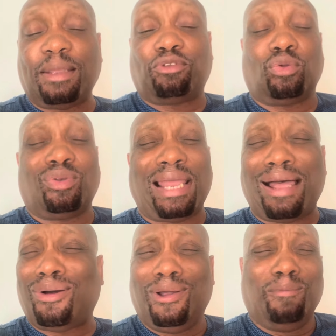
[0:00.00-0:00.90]
So
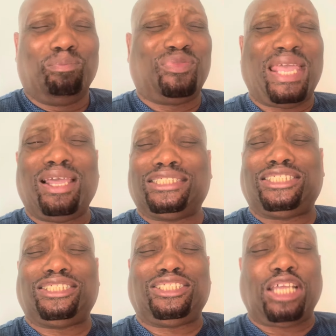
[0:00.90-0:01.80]
now they are
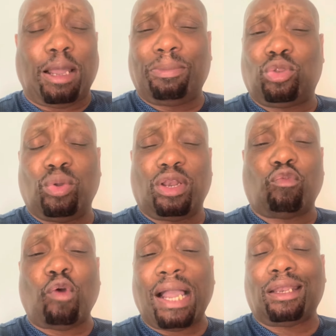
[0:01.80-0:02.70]
stuck between a
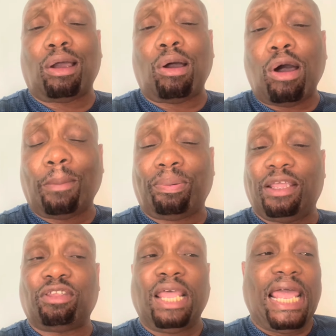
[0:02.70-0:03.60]
rock and a hard
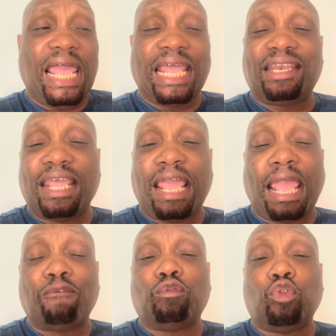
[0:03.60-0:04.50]
place, and they
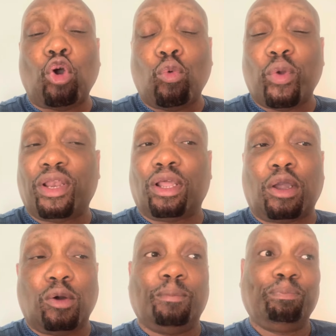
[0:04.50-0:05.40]
have nowhere to
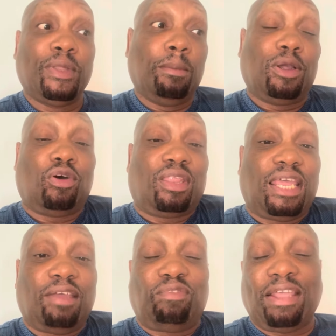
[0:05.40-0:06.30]
go, because
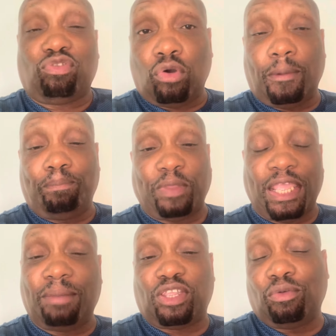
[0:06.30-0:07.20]
if they thought
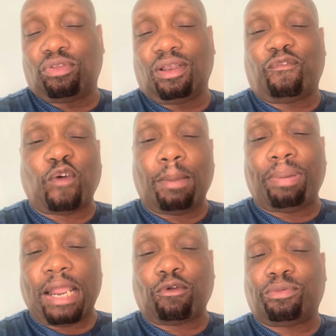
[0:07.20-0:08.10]
AMC was going to file
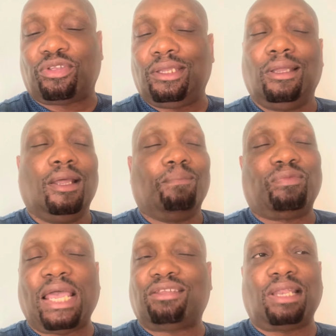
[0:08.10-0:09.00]
bankruptcy,
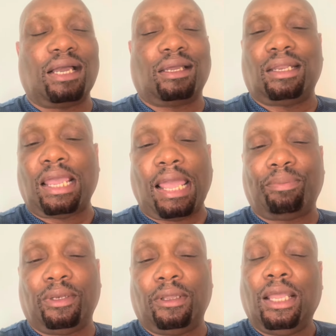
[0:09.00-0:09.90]
that's not going to
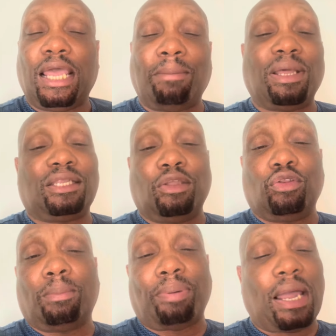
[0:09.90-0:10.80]
happen. I'm not telling
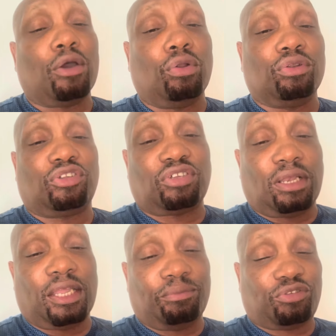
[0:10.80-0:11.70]
you to buy, hold, or sell
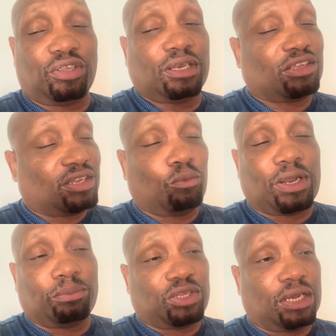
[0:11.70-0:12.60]
AMC. That's not what
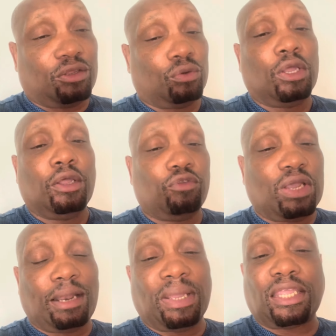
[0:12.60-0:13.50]
I'm telling you. You
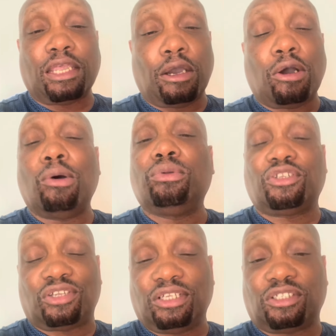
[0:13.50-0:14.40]
got to make your own
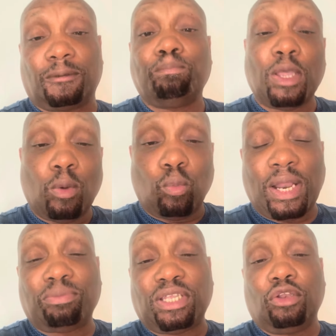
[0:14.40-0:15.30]
decision. What
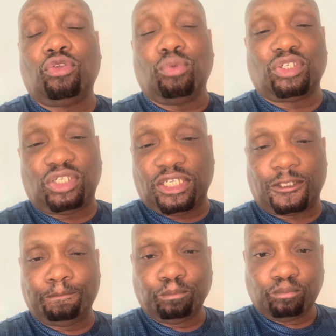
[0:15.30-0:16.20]
I'm telling you is this.
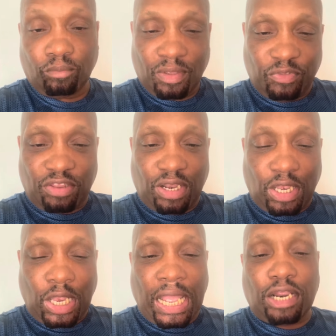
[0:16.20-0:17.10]
There's a
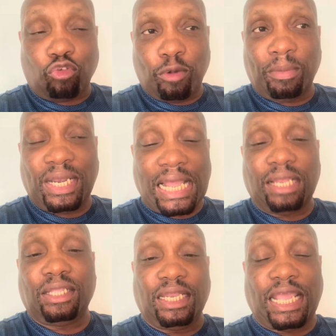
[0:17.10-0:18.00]
lot of
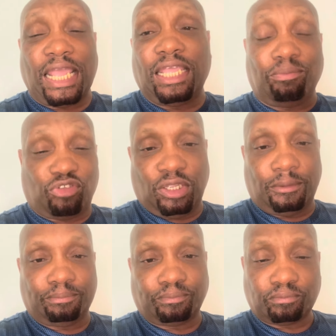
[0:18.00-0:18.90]
criminality in
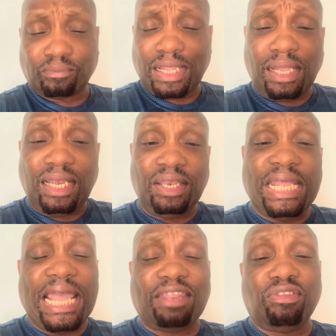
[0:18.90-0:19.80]
AMC
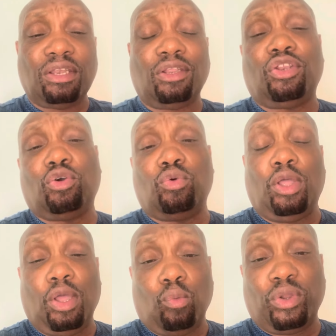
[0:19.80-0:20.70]
that has nothing to do
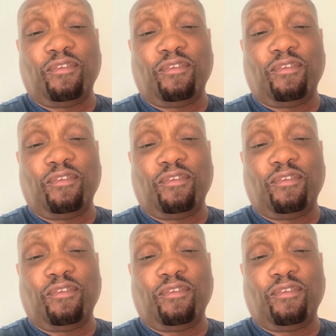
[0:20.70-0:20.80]
with the